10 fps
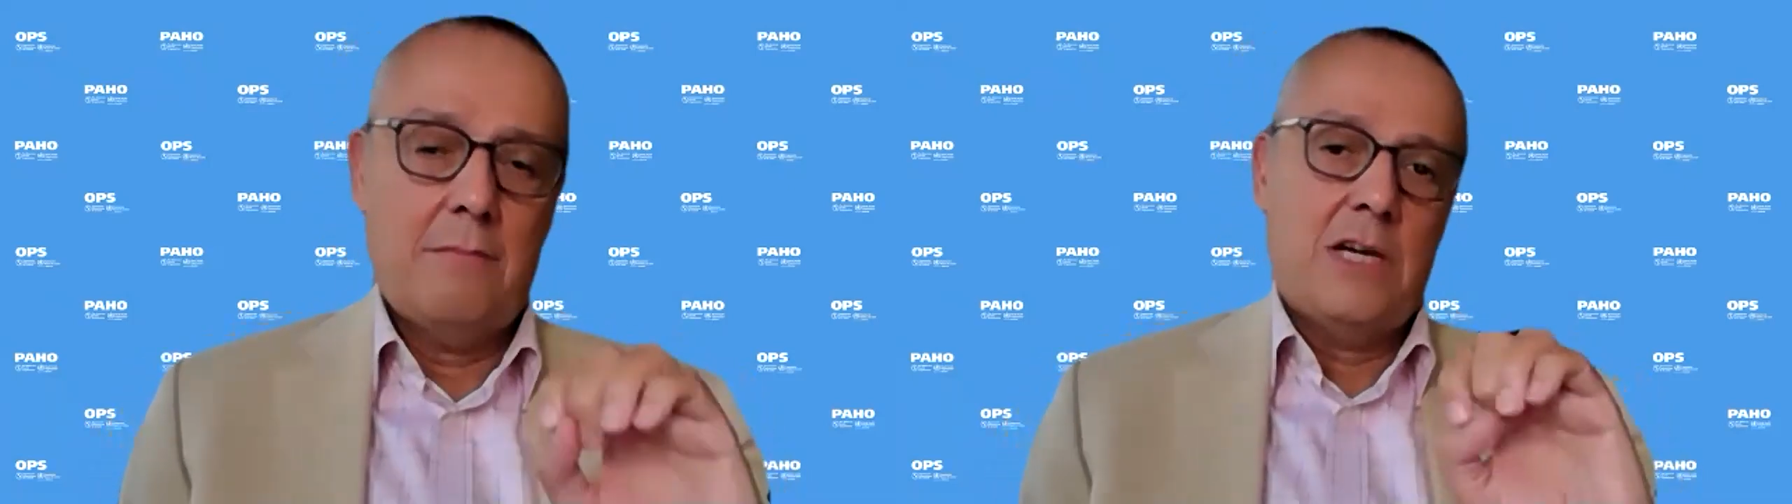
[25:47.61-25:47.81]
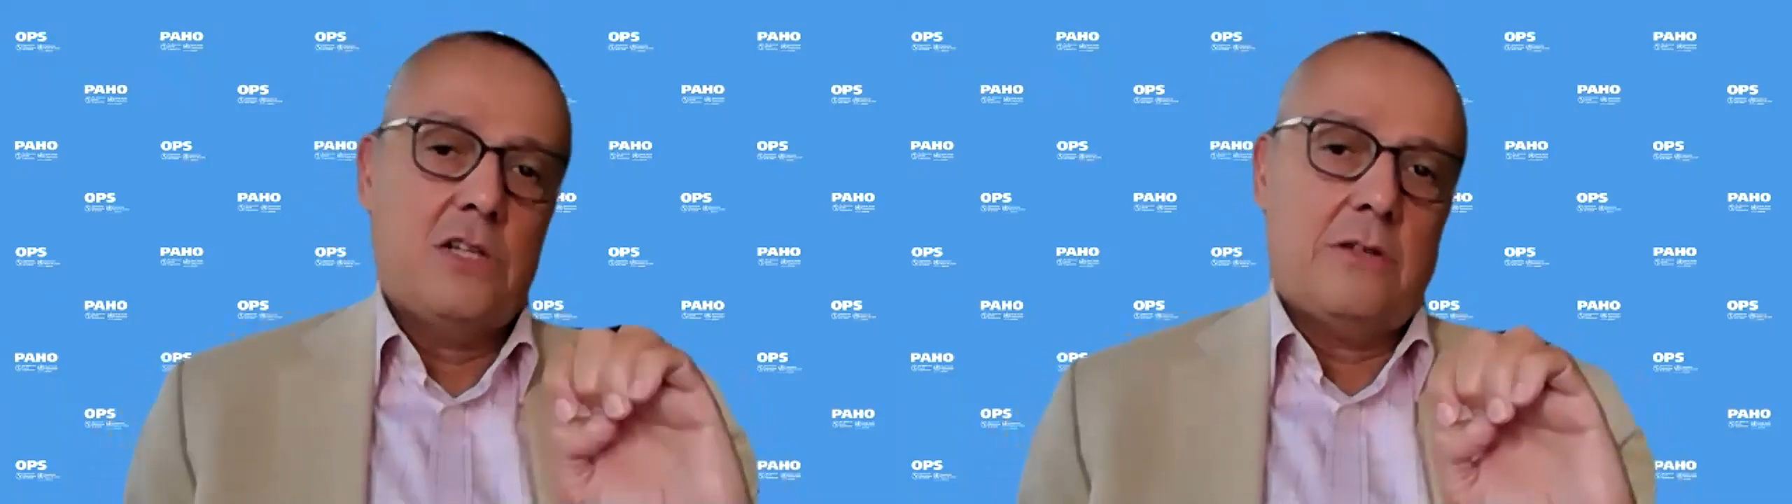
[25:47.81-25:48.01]

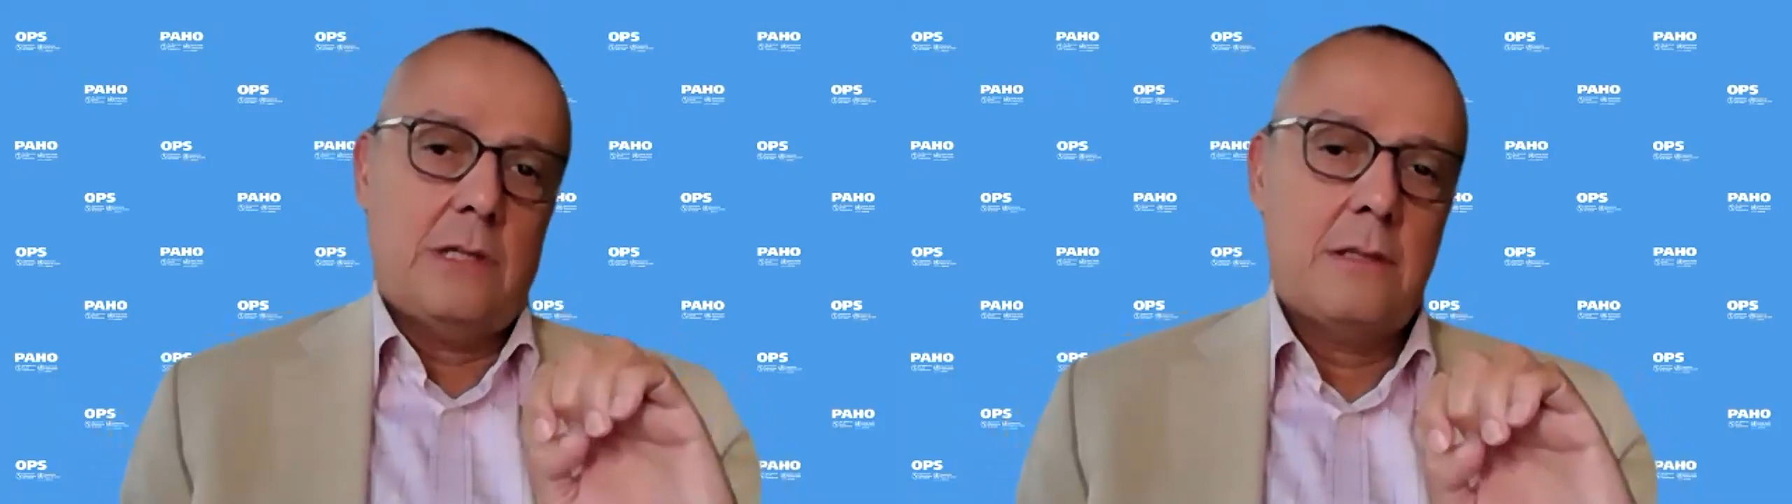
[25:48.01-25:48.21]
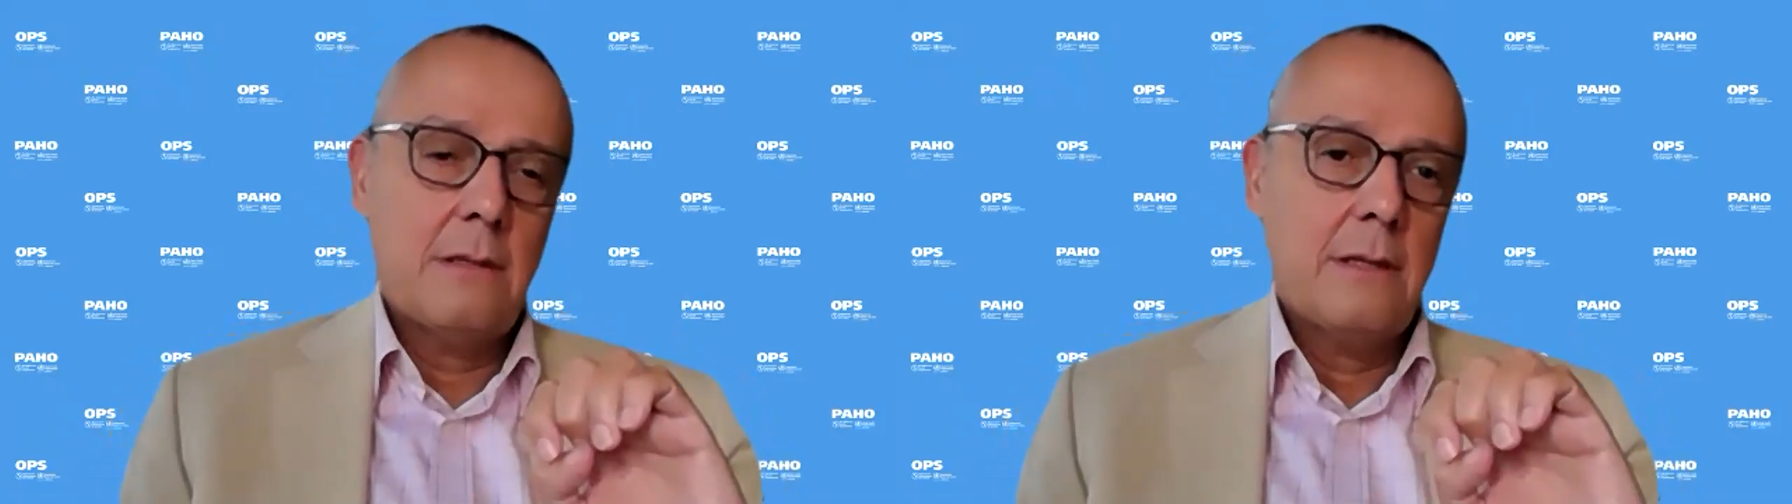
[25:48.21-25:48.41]
measures.